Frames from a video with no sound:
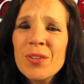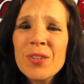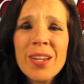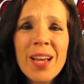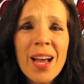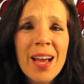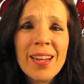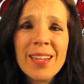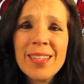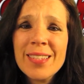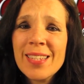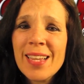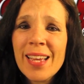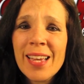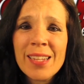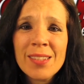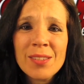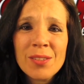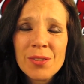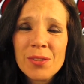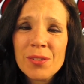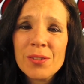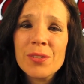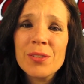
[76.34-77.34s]
You're not a
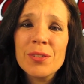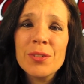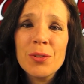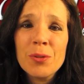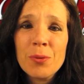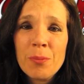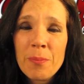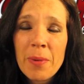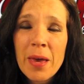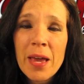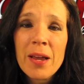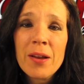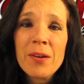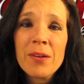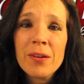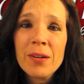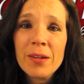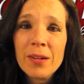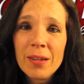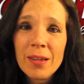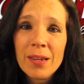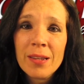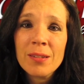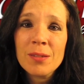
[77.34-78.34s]
dancer. You're a
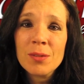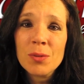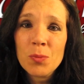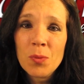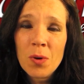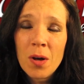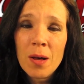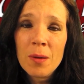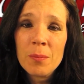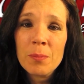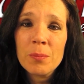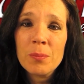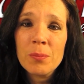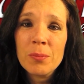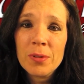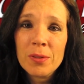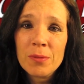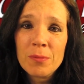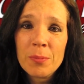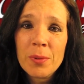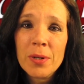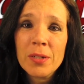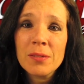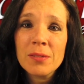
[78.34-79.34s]
bear in a swamp
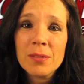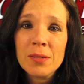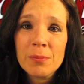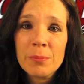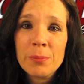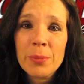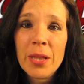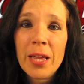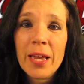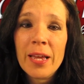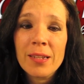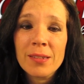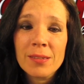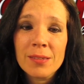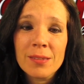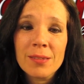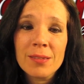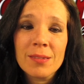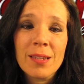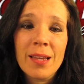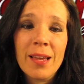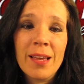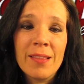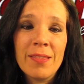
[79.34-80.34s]
with breast
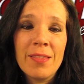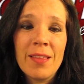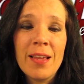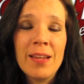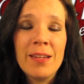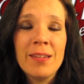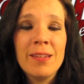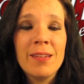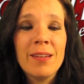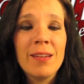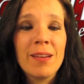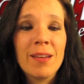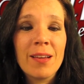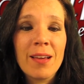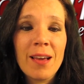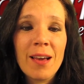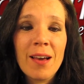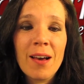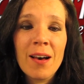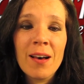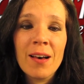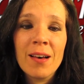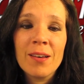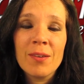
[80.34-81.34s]
implants. And then
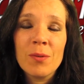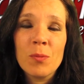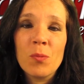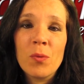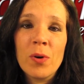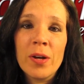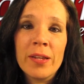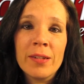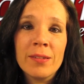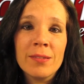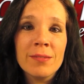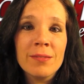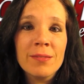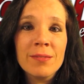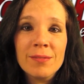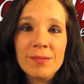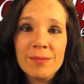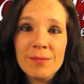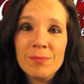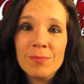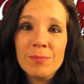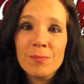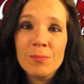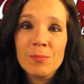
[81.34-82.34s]
uh, when
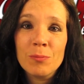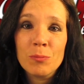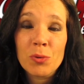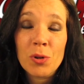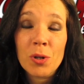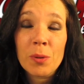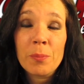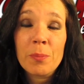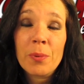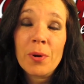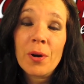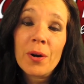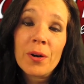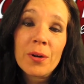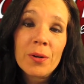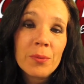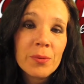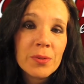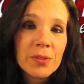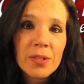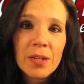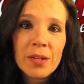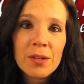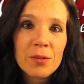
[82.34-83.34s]
Brooke Burke
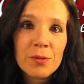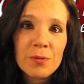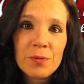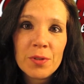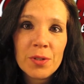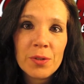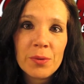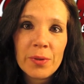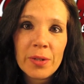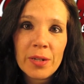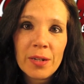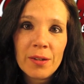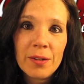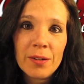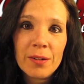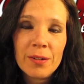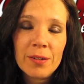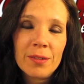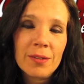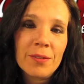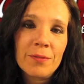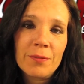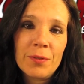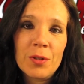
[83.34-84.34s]
was interviewing
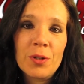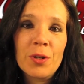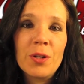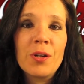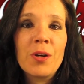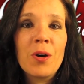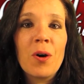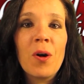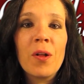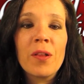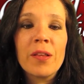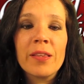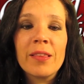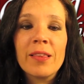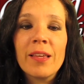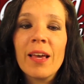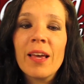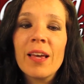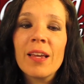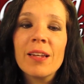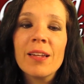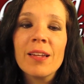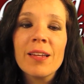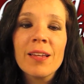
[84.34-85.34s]
her, if you could call it
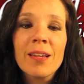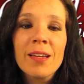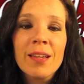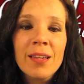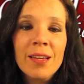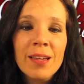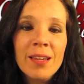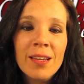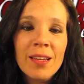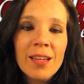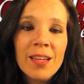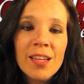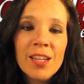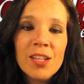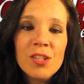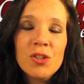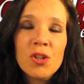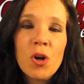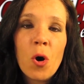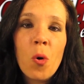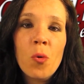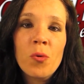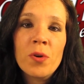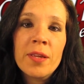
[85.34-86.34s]
that,
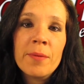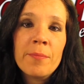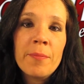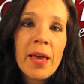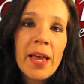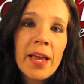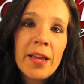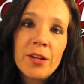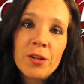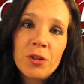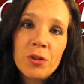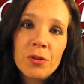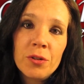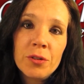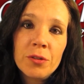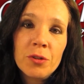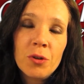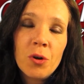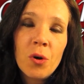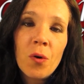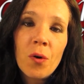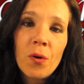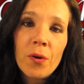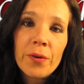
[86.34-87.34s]
Tony made a good
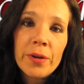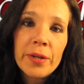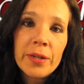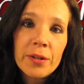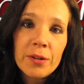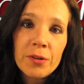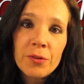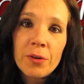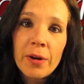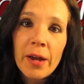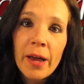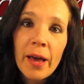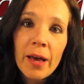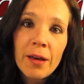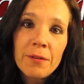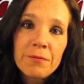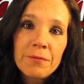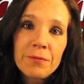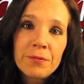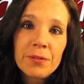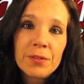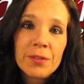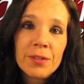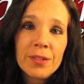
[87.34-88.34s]

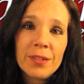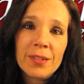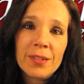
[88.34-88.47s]
choreograph.